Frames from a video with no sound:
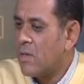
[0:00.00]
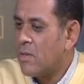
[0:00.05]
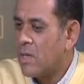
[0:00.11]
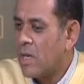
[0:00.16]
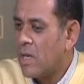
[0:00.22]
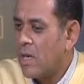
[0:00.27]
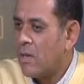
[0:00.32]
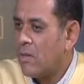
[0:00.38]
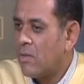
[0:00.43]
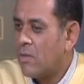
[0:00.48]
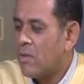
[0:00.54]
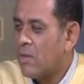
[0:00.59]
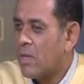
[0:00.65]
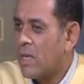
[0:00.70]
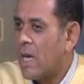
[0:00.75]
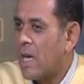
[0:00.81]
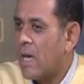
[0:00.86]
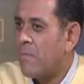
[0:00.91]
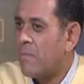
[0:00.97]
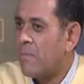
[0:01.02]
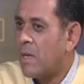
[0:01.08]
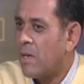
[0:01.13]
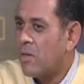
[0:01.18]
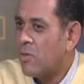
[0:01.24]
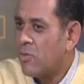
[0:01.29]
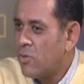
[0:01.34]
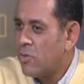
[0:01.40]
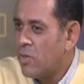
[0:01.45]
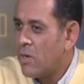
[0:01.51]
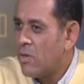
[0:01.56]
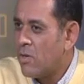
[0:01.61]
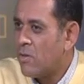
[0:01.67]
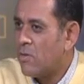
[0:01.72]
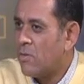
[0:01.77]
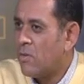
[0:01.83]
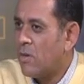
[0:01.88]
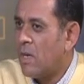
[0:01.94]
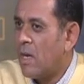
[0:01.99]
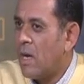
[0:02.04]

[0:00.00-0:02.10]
to get into the game, getting to know